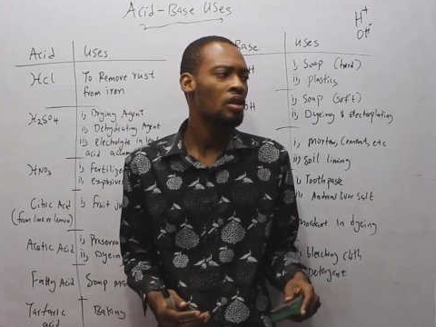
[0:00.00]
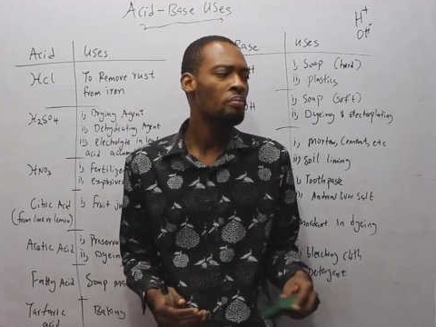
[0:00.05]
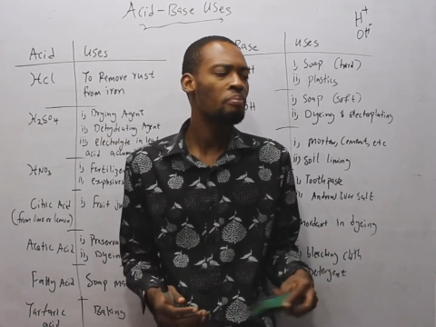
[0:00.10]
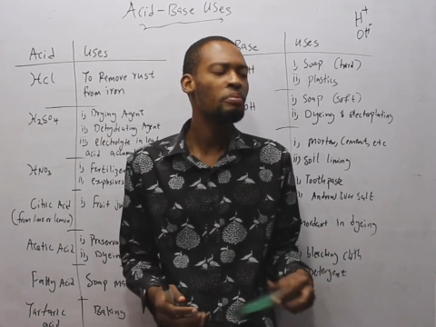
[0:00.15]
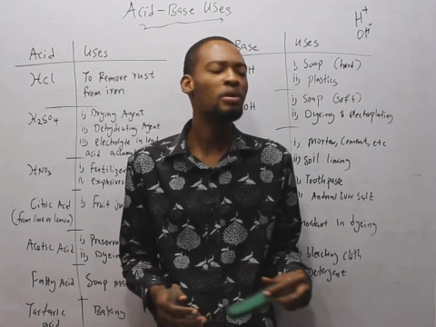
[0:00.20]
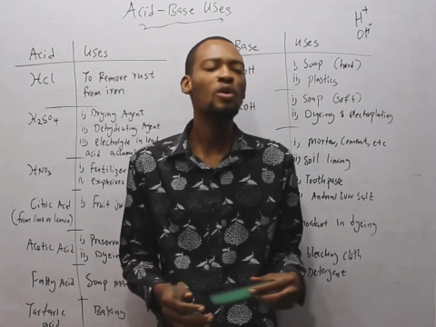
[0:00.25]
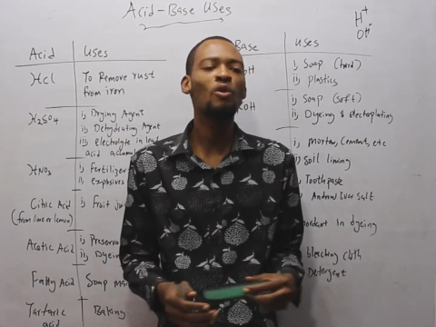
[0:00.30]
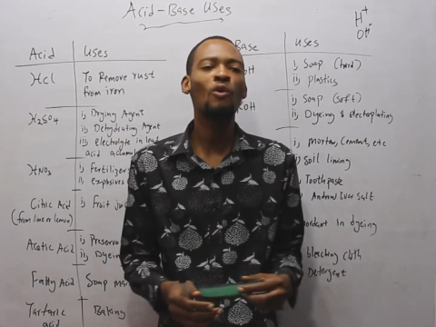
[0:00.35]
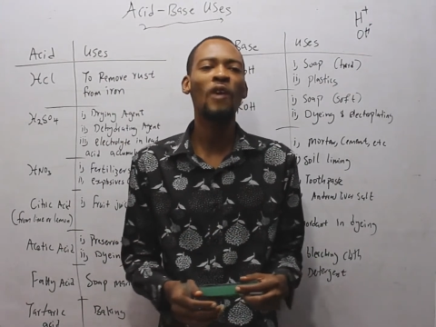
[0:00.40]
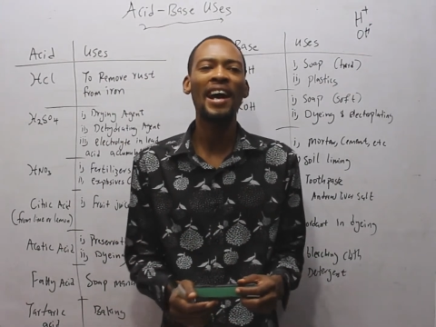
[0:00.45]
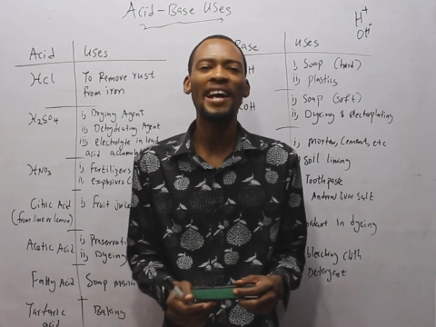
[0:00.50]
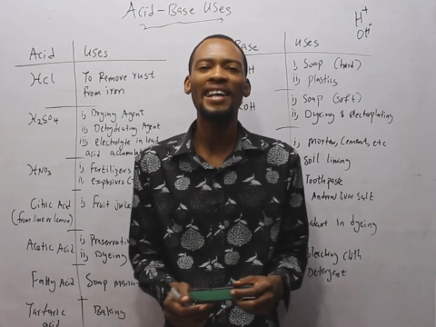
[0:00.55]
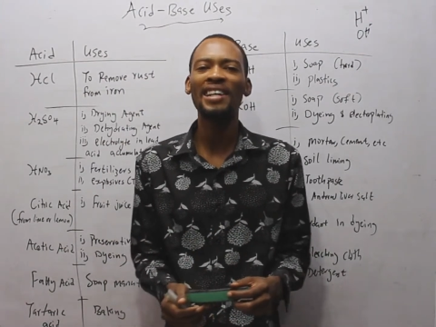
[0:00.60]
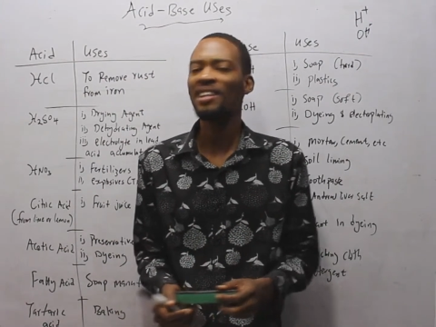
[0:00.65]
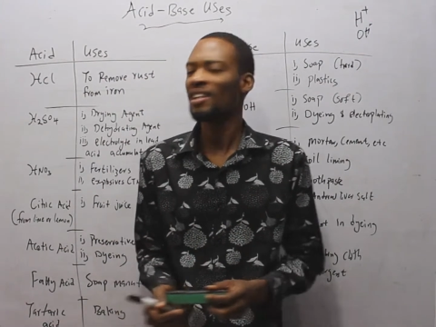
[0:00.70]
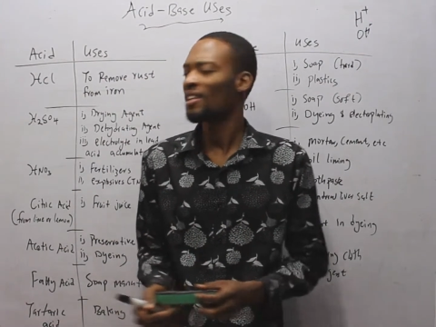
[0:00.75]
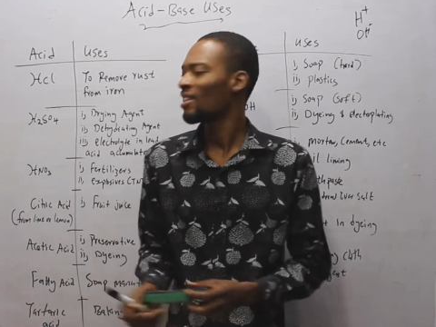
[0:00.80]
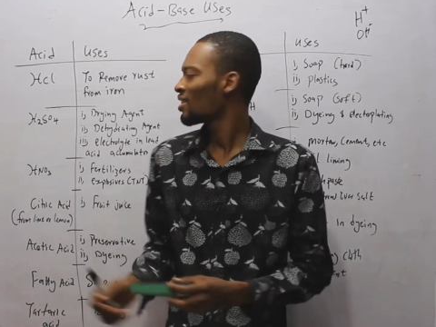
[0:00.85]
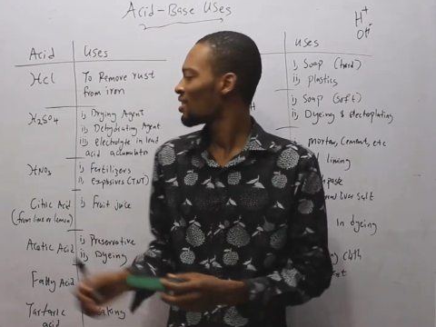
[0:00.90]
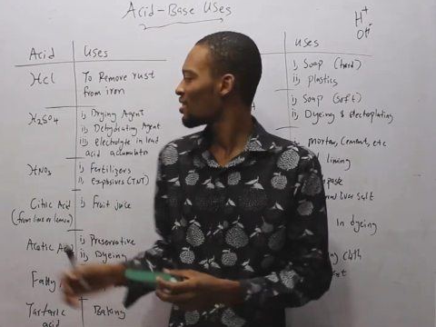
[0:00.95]
Meanwhile,
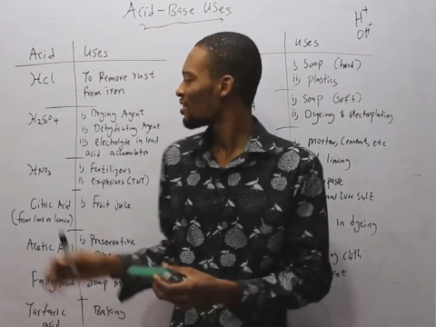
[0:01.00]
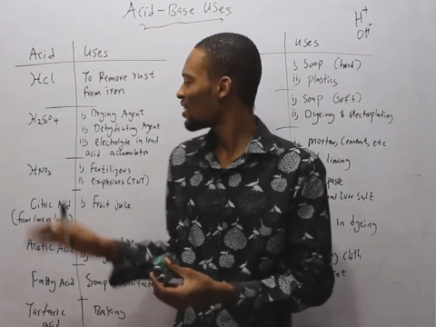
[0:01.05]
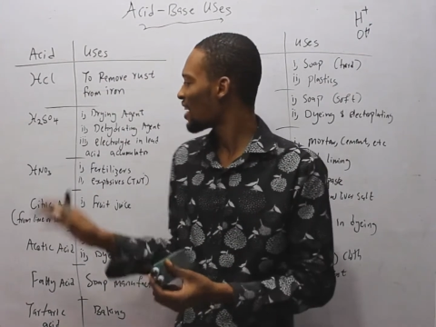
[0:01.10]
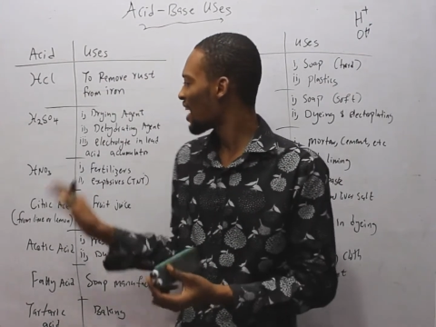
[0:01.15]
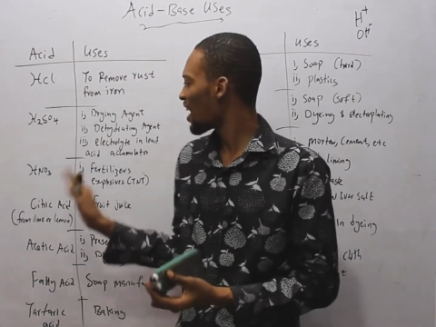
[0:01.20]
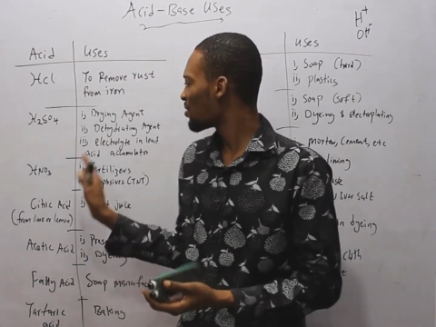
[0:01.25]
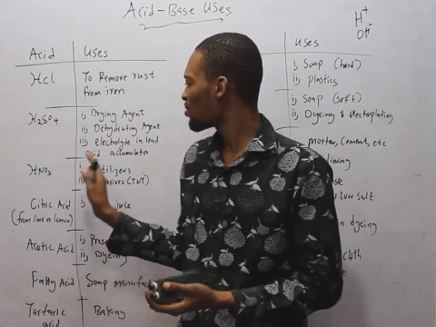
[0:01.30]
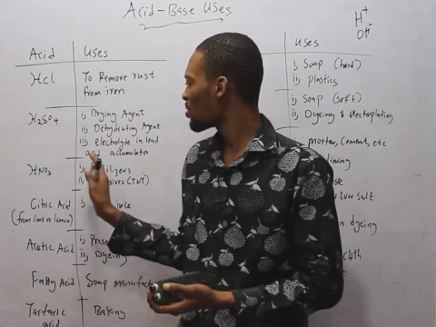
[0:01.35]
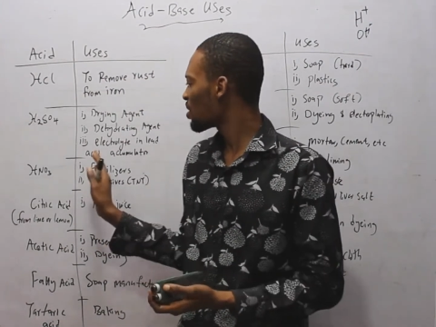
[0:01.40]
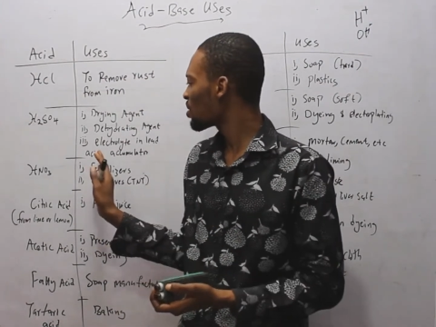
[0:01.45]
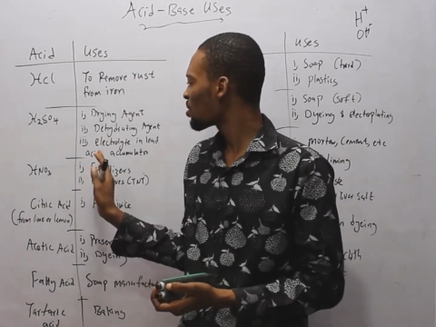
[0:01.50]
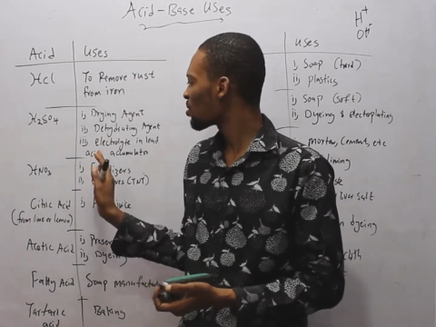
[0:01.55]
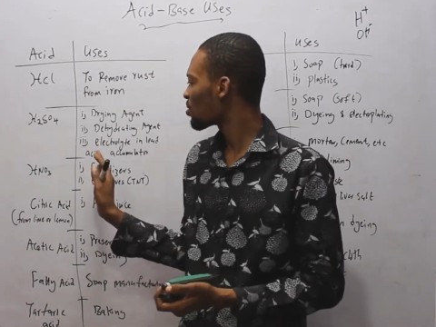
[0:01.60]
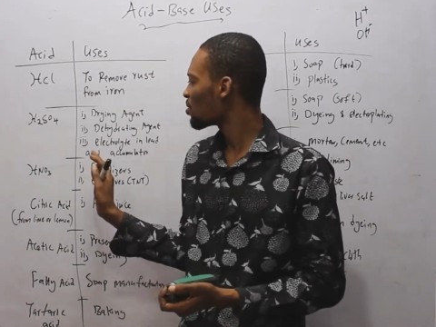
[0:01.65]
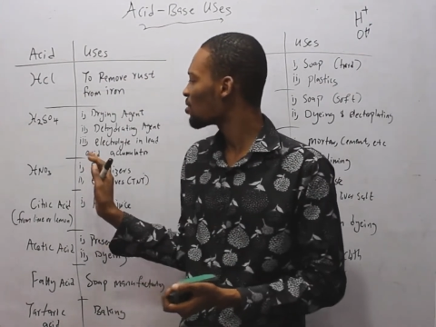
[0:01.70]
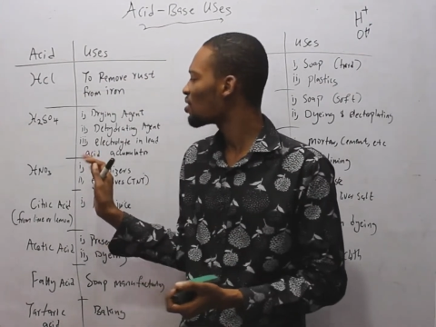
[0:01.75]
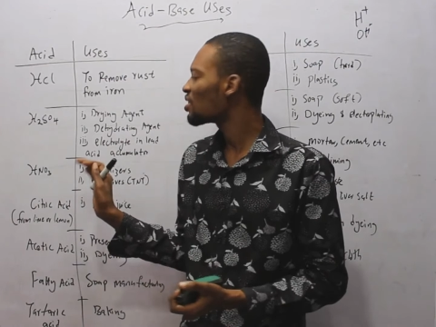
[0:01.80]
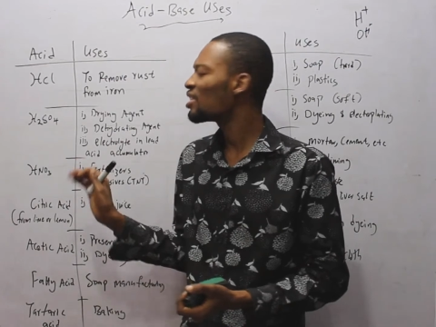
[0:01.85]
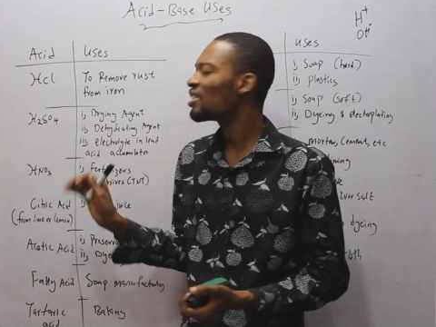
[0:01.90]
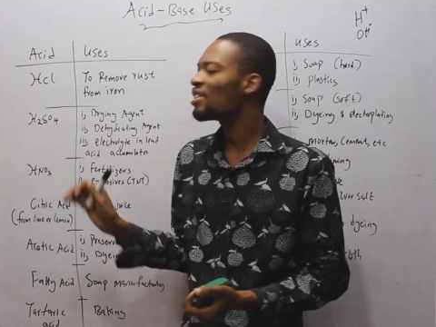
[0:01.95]

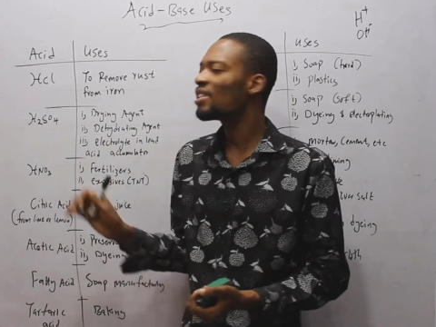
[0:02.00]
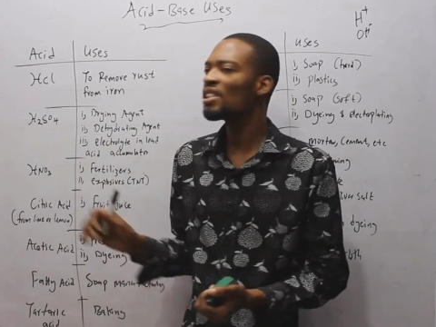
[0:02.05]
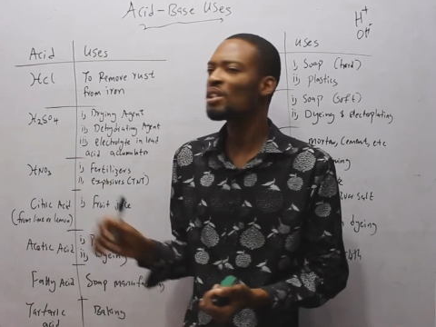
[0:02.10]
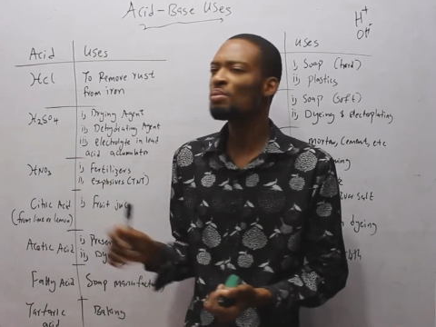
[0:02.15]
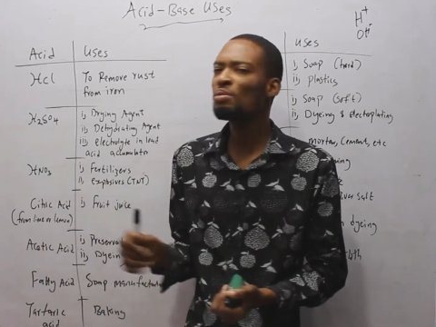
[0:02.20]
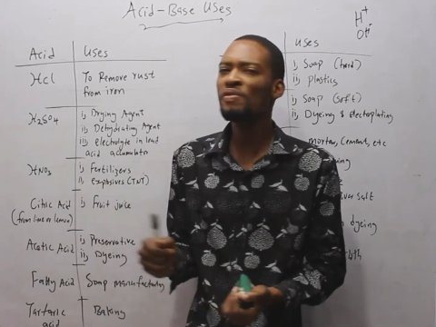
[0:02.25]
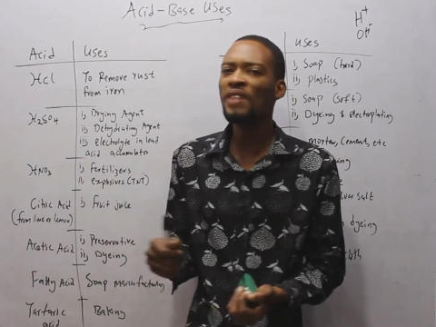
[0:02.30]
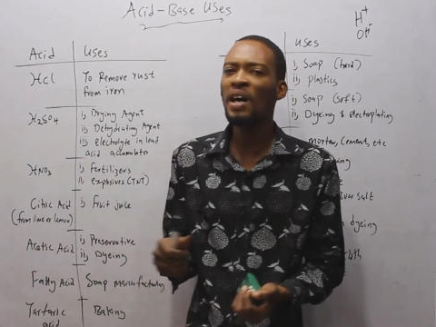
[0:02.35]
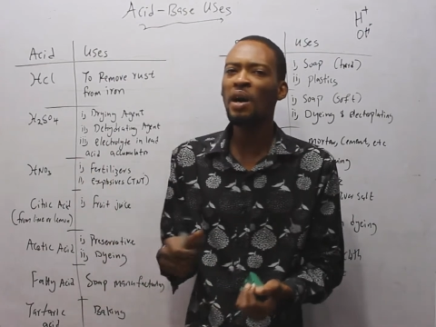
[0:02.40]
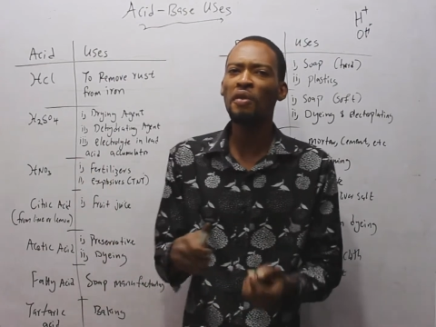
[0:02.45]
dehydration is the removal